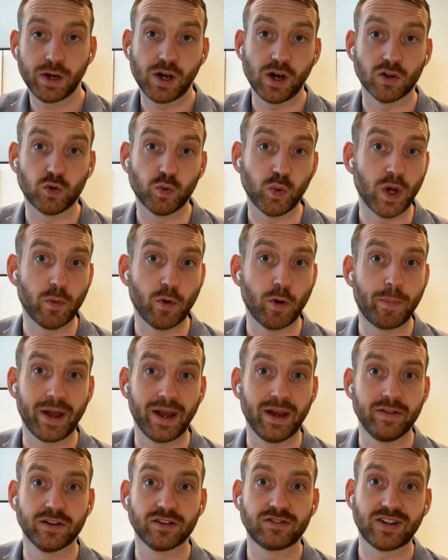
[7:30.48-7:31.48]
because we were
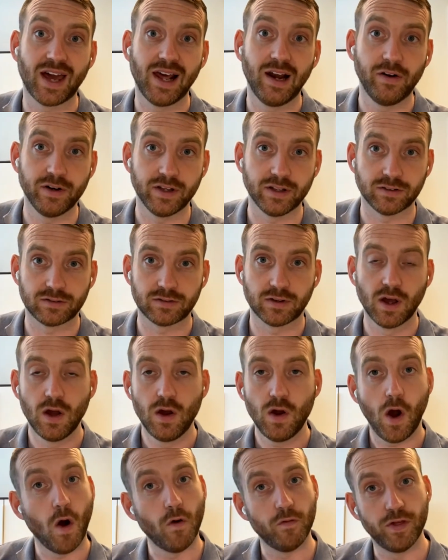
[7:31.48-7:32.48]
paying the salaries
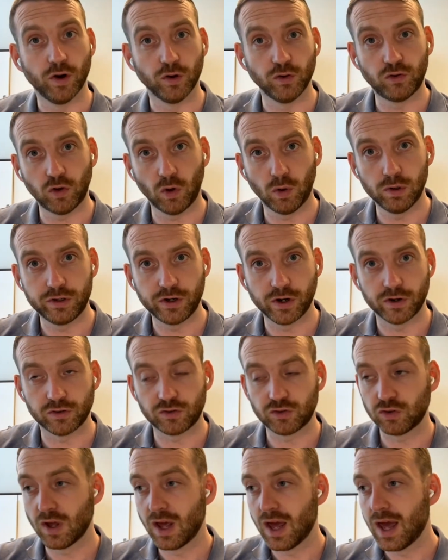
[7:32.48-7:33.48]
of those
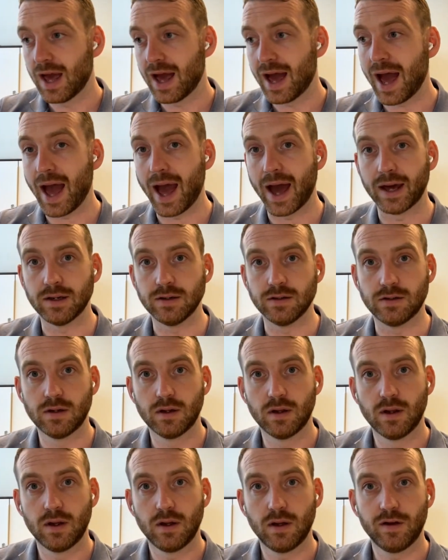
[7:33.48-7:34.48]
soldiers and
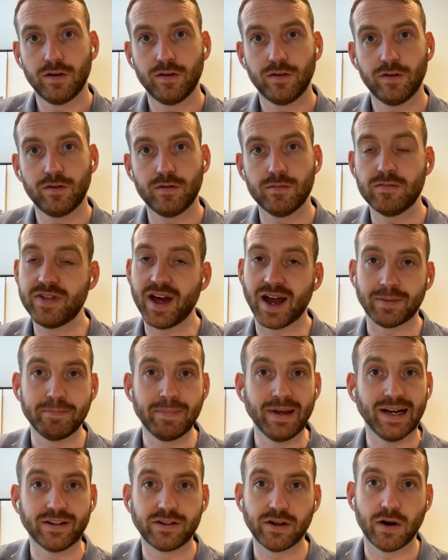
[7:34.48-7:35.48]

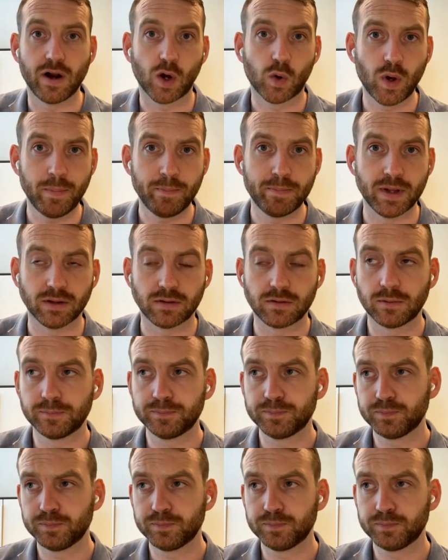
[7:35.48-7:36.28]
that military equipment.